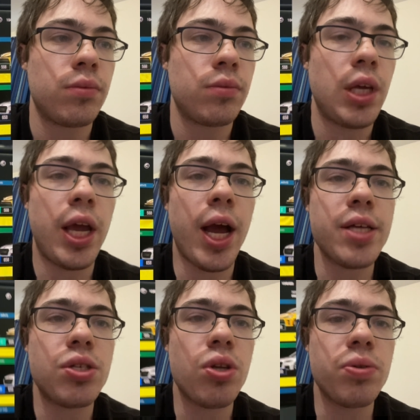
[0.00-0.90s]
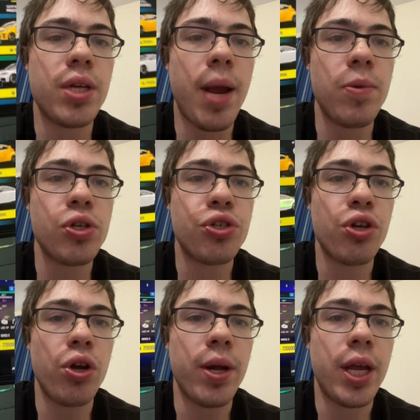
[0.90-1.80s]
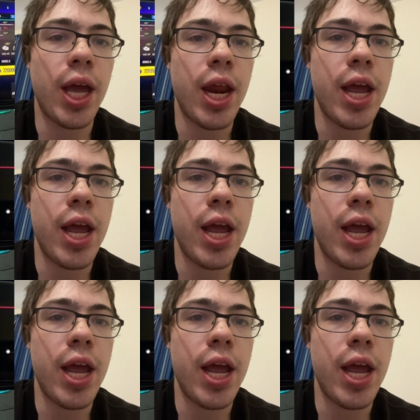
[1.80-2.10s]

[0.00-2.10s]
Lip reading: Hey guys, so today I'm going to show you how to get a